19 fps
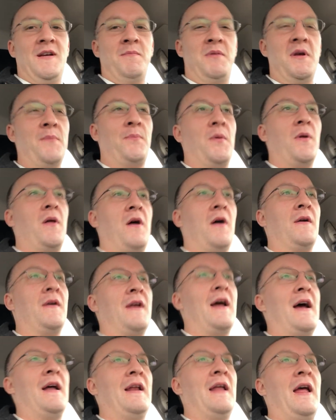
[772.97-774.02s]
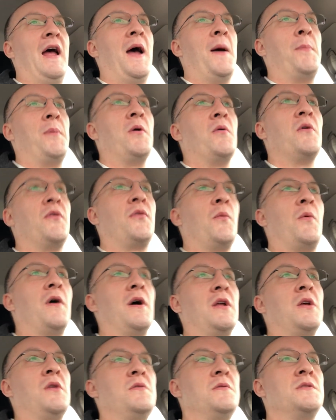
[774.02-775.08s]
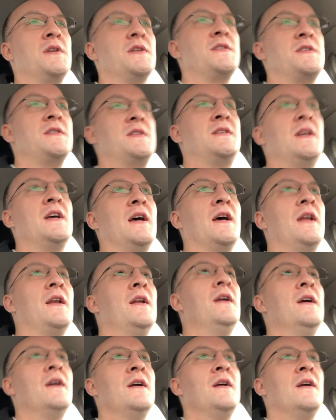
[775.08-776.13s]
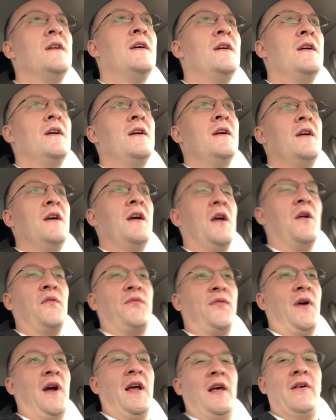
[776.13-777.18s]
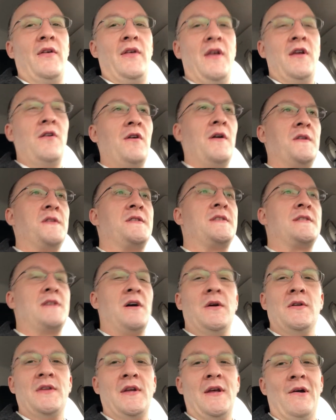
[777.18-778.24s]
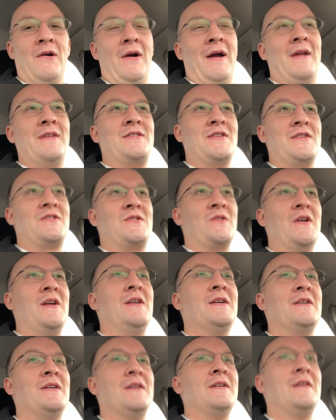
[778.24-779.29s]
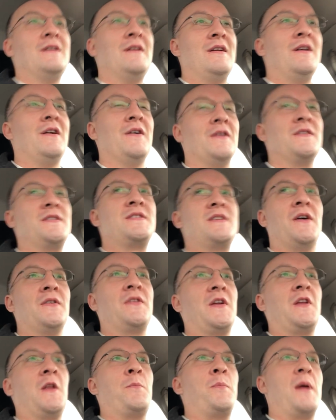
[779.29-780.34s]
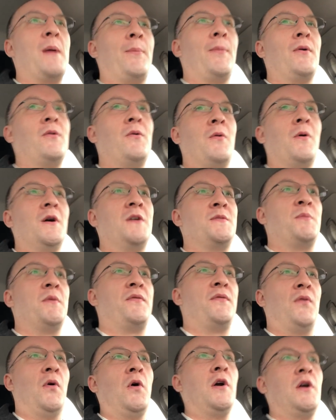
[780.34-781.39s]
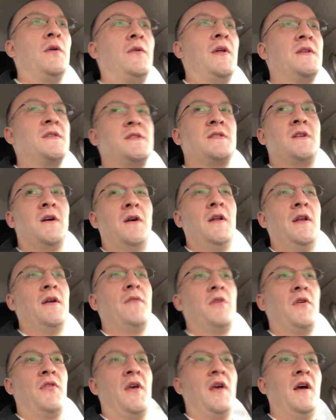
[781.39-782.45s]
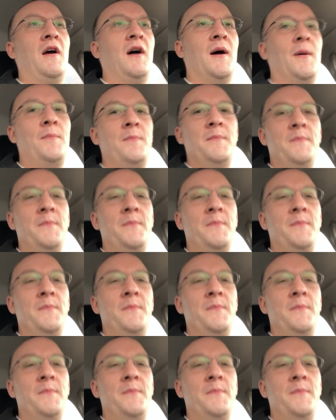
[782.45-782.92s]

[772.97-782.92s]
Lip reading: People are not happy with what you just did. And frankly, you're insulting your ancestry. You're insulting the people who worked before you that started everything up.